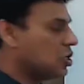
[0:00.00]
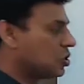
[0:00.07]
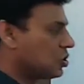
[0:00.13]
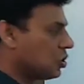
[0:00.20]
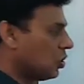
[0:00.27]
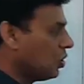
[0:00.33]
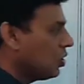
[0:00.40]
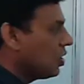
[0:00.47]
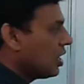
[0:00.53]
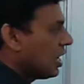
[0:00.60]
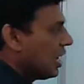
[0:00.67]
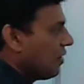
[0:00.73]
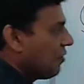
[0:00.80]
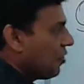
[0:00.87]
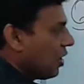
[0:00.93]

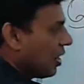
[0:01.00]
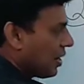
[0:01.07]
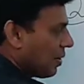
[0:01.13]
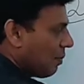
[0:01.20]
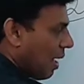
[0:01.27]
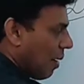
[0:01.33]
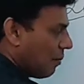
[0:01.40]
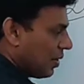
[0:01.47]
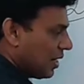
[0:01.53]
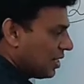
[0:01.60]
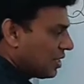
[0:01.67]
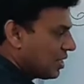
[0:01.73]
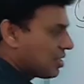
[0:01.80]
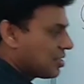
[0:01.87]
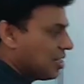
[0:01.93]
So if you are
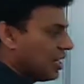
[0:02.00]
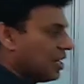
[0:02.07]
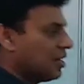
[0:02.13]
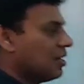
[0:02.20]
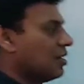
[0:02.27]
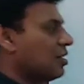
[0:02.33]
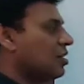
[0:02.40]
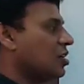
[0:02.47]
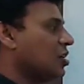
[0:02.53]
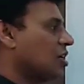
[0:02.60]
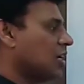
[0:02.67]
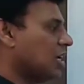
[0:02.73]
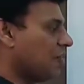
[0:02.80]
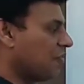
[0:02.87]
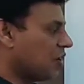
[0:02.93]
remembering this thing,
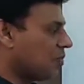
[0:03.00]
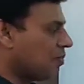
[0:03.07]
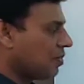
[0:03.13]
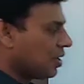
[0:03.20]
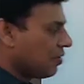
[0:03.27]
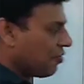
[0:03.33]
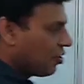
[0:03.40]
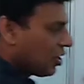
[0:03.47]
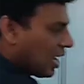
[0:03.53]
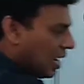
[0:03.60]
if you